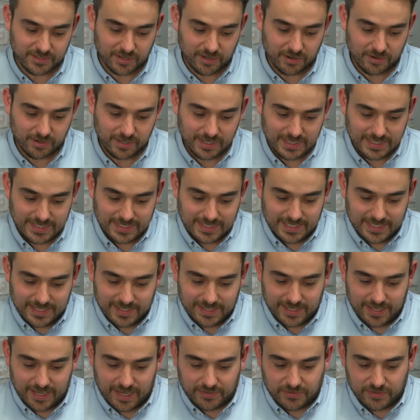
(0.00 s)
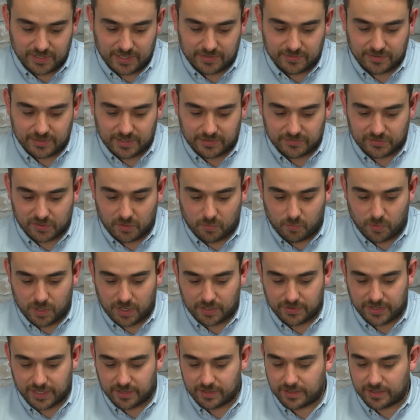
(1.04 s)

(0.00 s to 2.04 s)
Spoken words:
So, yeah, I think they've done well.